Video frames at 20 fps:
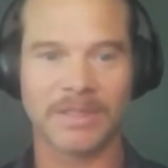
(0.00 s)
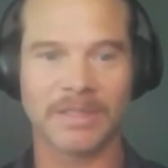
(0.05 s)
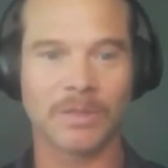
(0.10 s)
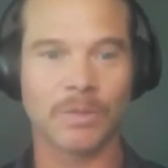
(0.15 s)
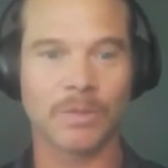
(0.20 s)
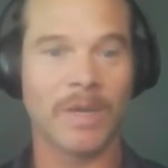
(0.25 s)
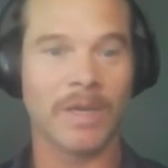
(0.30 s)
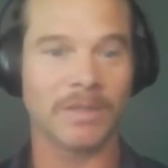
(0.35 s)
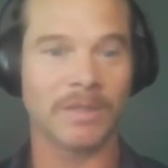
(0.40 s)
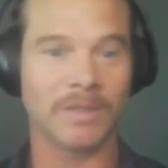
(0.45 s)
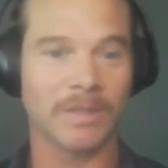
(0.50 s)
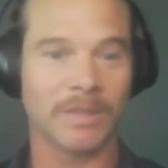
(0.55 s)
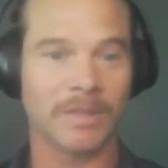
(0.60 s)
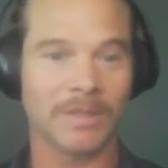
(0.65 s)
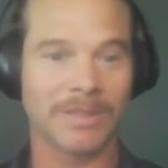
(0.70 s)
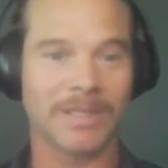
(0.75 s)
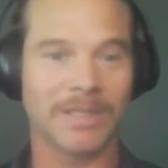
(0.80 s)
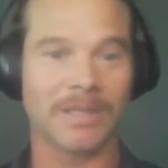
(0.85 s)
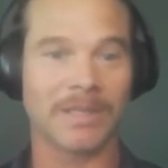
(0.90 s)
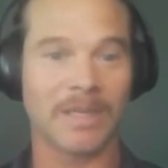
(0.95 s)
as well. So
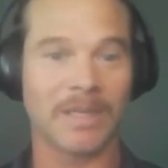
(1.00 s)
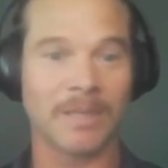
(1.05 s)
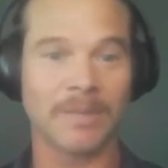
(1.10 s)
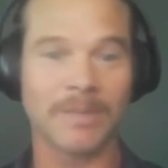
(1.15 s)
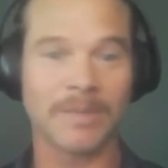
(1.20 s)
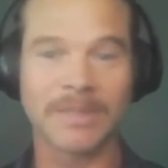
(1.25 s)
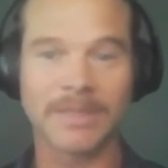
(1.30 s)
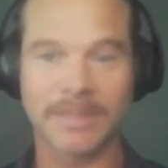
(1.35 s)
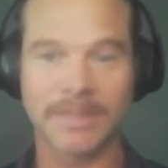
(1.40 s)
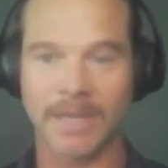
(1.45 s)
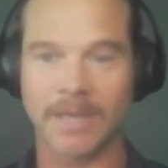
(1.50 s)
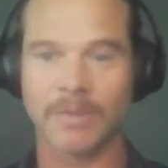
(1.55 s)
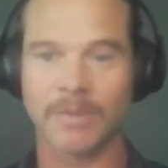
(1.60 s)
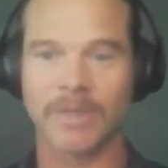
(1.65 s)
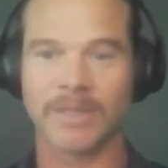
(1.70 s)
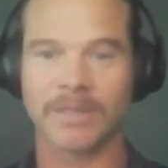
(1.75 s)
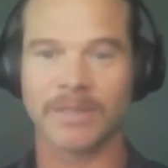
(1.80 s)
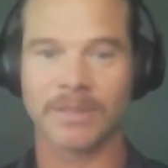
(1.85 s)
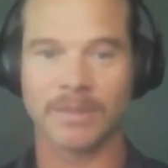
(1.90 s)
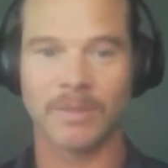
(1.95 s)
it's going to come in
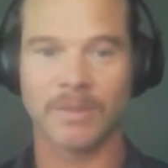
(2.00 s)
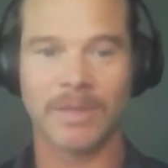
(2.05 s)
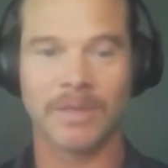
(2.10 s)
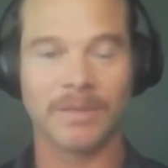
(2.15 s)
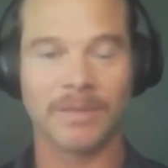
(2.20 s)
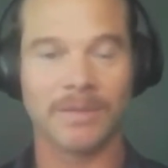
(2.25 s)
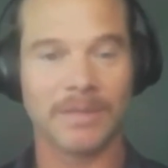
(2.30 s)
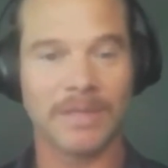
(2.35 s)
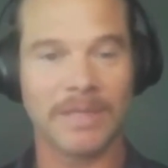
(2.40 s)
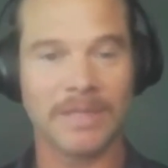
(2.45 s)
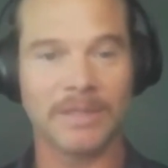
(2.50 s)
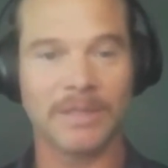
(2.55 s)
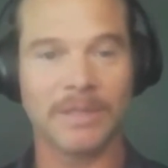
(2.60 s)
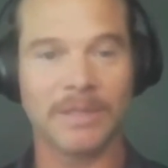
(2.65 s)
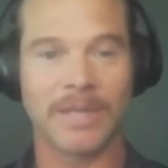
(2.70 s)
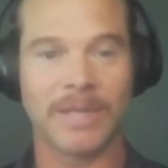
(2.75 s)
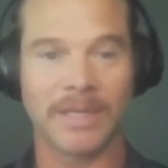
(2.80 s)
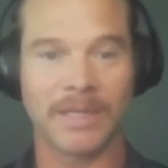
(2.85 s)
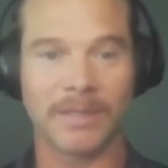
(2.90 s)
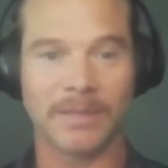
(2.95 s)
sideways as well, and so
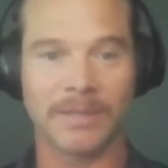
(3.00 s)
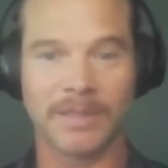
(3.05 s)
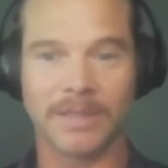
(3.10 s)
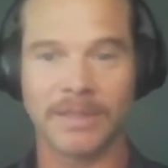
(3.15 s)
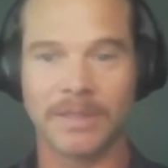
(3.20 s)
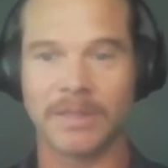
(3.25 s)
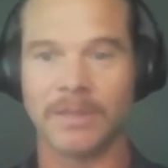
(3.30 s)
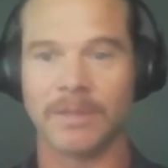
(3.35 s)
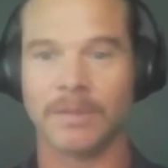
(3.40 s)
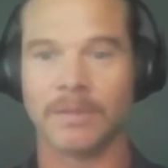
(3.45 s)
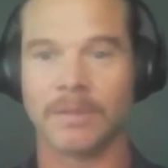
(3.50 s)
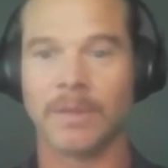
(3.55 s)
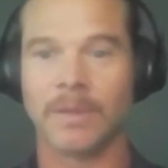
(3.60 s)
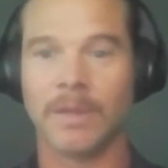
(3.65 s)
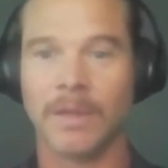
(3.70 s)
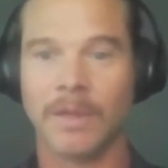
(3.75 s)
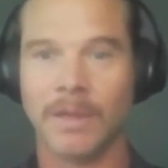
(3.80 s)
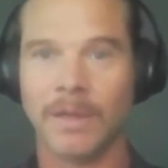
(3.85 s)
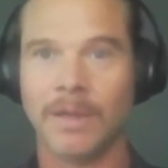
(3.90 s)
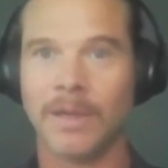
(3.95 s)
that can lead to
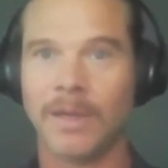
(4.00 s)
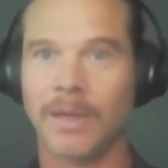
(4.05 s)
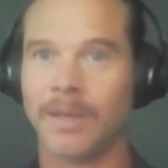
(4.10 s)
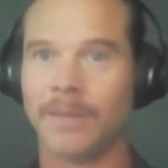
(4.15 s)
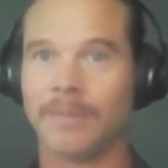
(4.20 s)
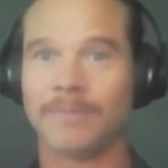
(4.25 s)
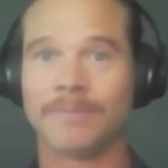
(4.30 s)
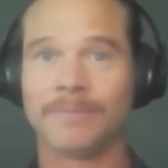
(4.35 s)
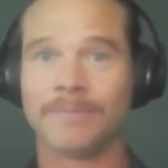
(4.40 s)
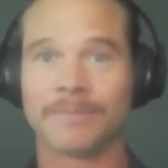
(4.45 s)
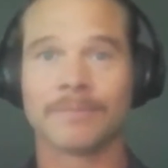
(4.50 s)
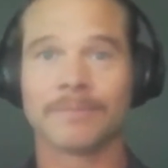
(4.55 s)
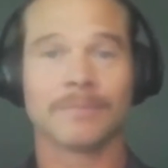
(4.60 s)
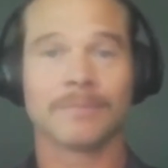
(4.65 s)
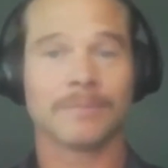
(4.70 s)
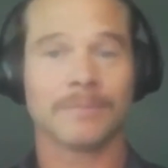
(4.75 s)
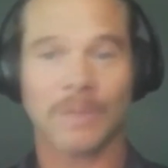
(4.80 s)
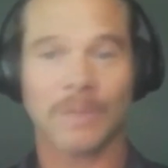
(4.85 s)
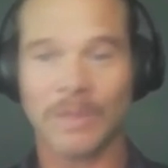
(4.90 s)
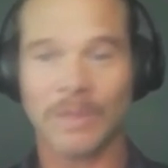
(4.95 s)
um,
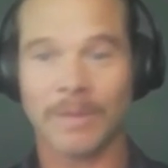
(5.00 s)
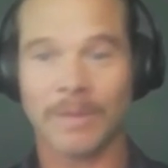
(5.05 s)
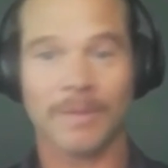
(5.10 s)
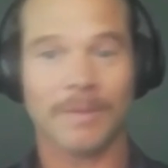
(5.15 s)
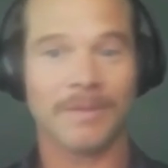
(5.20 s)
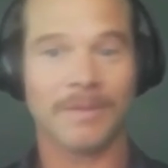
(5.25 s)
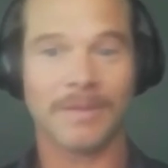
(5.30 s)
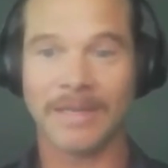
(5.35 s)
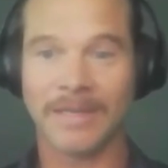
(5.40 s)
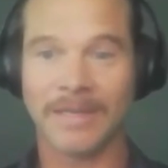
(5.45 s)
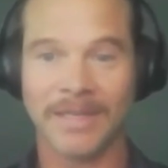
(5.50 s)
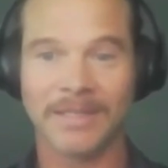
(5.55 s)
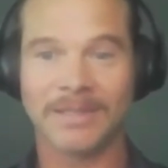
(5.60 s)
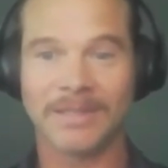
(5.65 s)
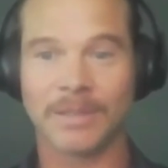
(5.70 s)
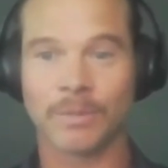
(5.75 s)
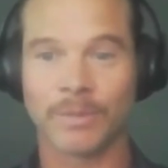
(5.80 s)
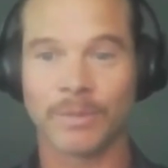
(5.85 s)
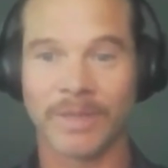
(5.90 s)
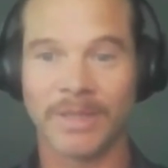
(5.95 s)
the need
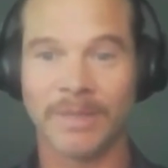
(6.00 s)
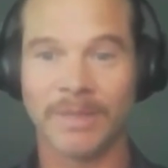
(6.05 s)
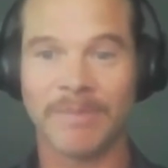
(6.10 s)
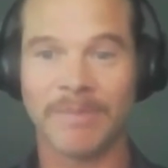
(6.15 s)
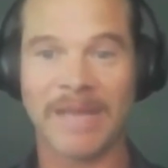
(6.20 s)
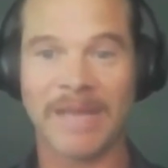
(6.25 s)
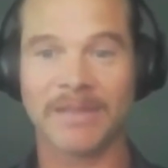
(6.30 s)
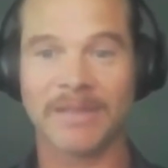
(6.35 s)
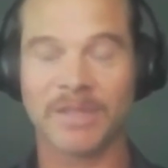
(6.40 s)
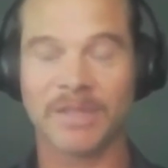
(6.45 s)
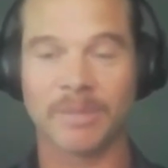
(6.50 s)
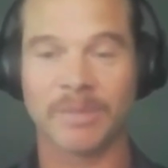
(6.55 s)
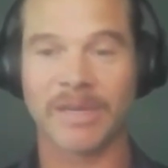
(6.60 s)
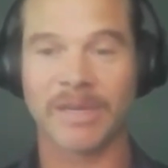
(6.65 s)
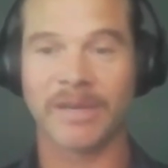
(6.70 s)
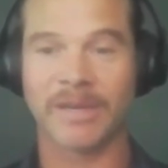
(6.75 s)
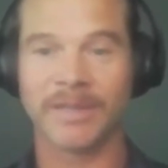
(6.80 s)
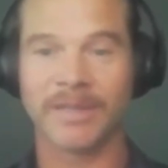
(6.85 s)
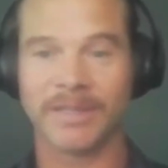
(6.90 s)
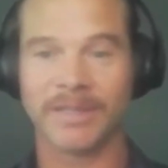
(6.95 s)
to really balance your
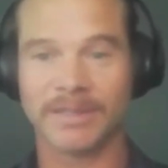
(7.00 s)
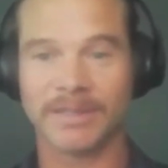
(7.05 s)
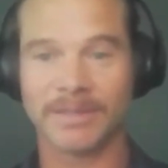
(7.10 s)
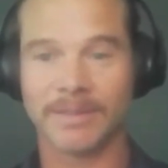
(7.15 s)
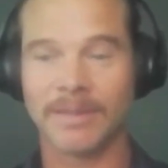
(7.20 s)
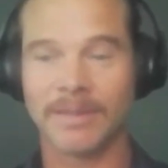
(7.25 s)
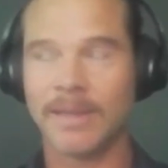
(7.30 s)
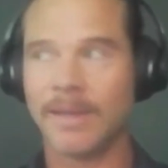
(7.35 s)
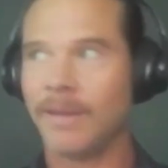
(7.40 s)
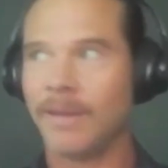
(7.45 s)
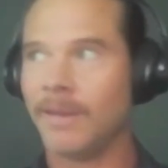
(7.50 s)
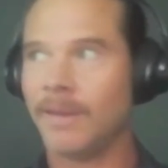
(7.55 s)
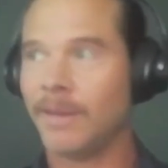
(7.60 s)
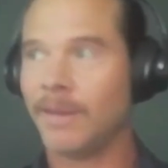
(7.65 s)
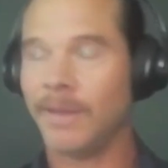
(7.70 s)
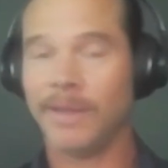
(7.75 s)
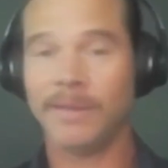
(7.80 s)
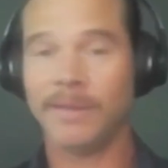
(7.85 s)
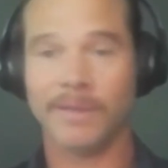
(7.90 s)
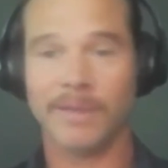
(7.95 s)
priorities.
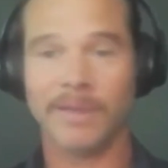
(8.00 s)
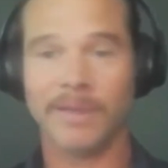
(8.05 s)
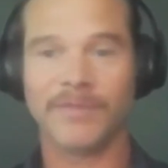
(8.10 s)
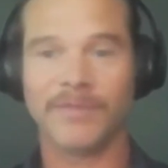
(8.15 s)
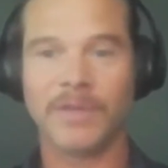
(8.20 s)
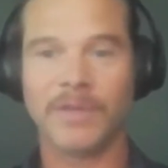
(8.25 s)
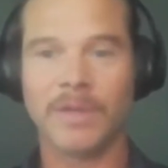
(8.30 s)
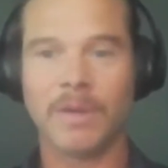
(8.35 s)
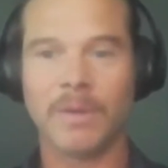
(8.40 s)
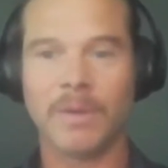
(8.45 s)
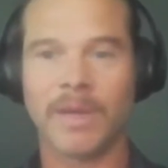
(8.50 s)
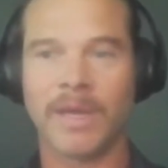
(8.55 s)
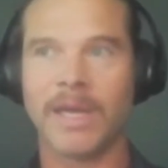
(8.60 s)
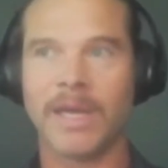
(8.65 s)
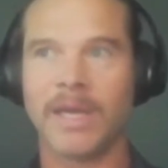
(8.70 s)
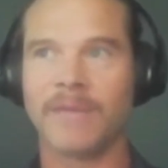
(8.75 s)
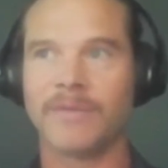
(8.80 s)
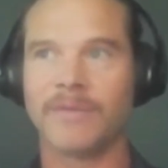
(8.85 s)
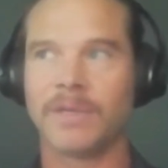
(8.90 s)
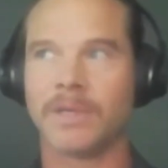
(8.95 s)
And if you don't
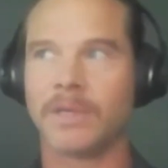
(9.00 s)
have